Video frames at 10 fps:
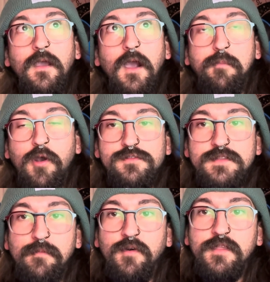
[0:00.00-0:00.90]
Approach
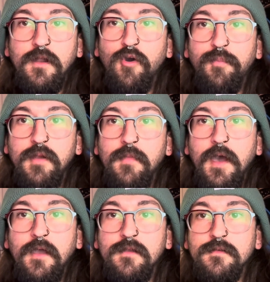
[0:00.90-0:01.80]
them with an open
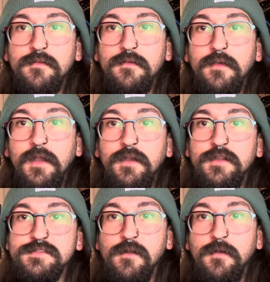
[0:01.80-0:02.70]
mind and a
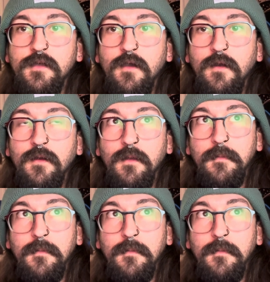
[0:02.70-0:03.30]
discerning heart.